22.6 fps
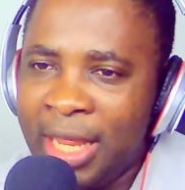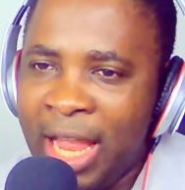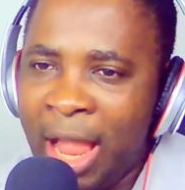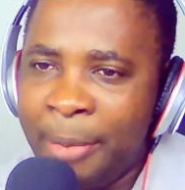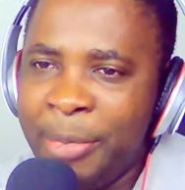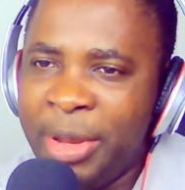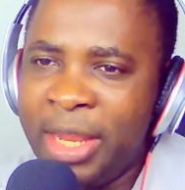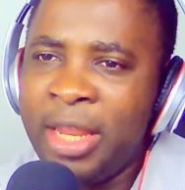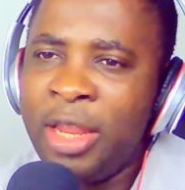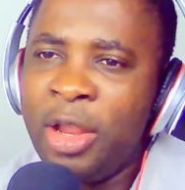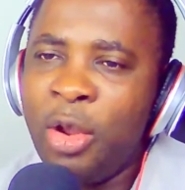
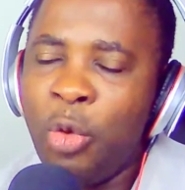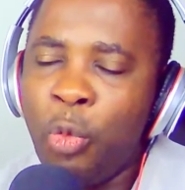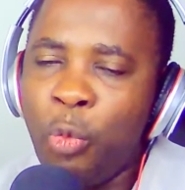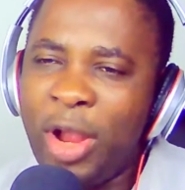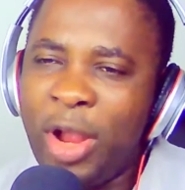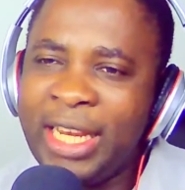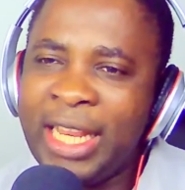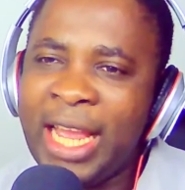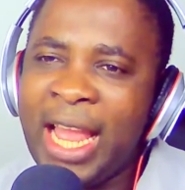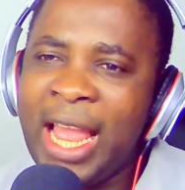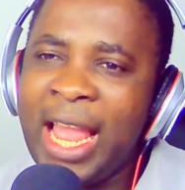I mean,
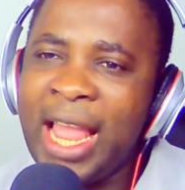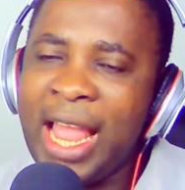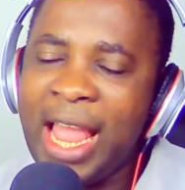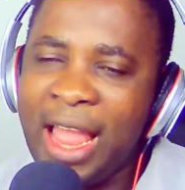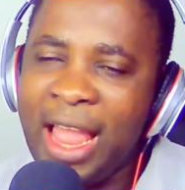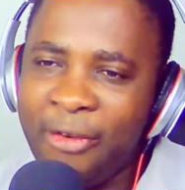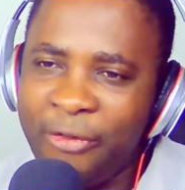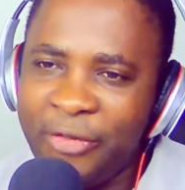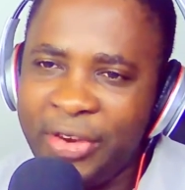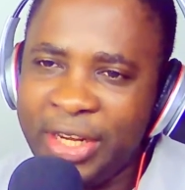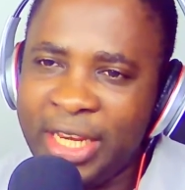were there
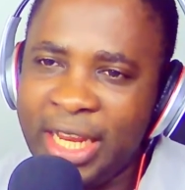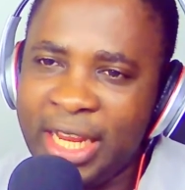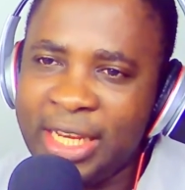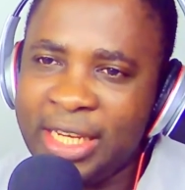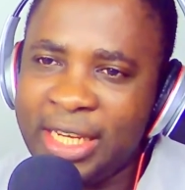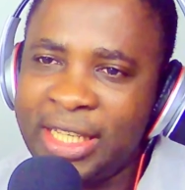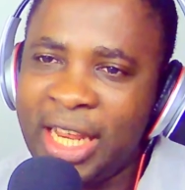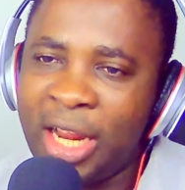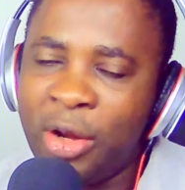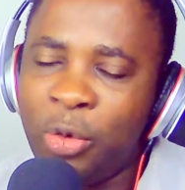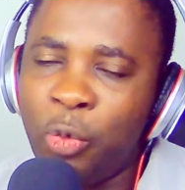
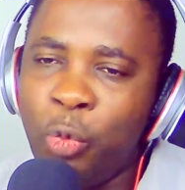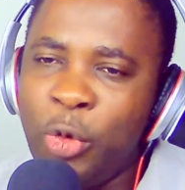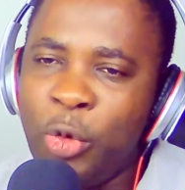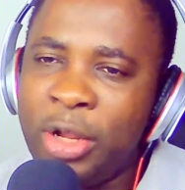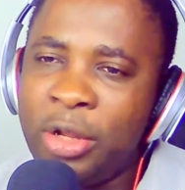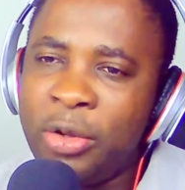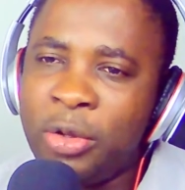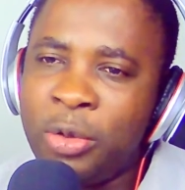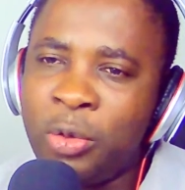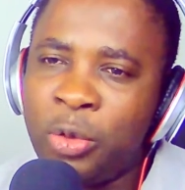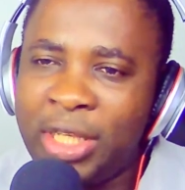evidence
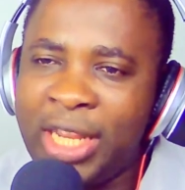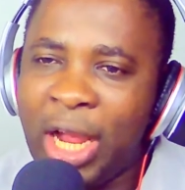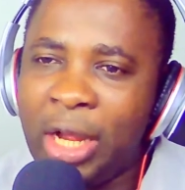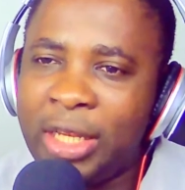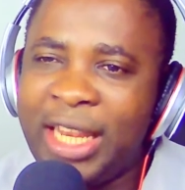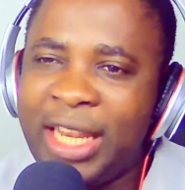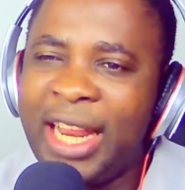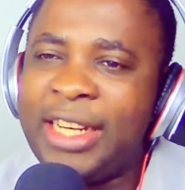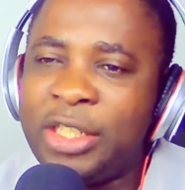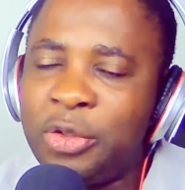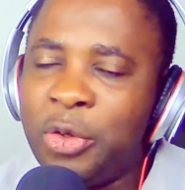
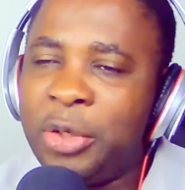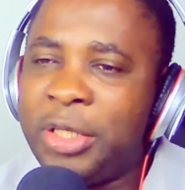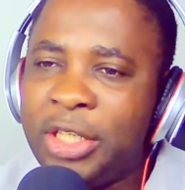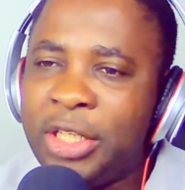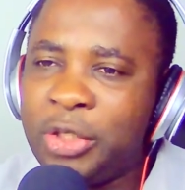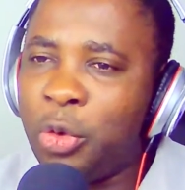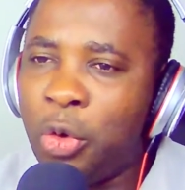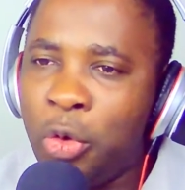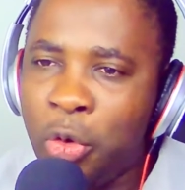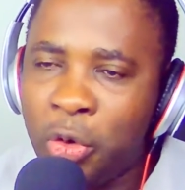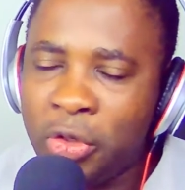that there is
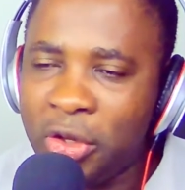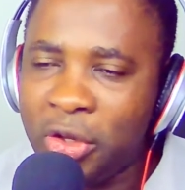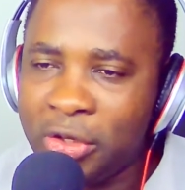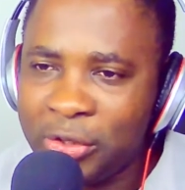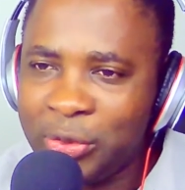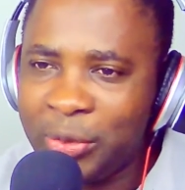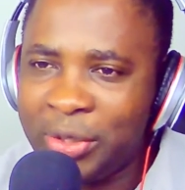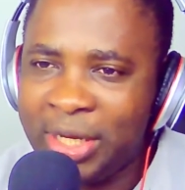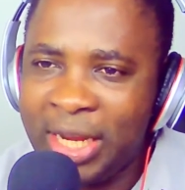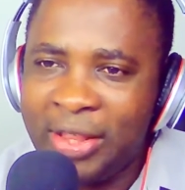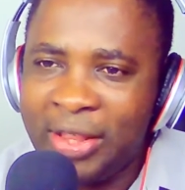nothing to hold
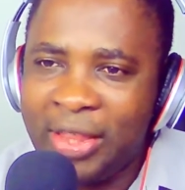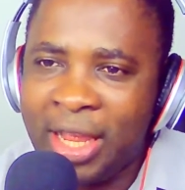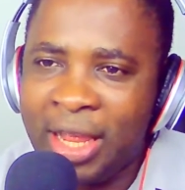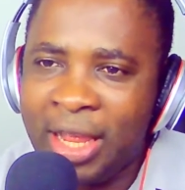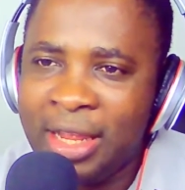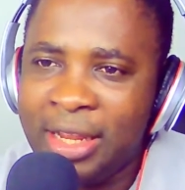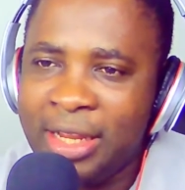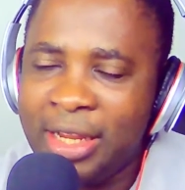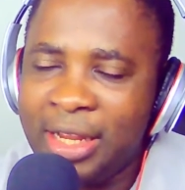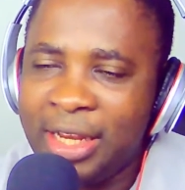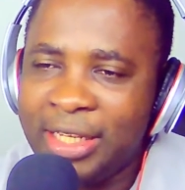us
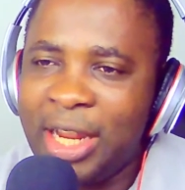together,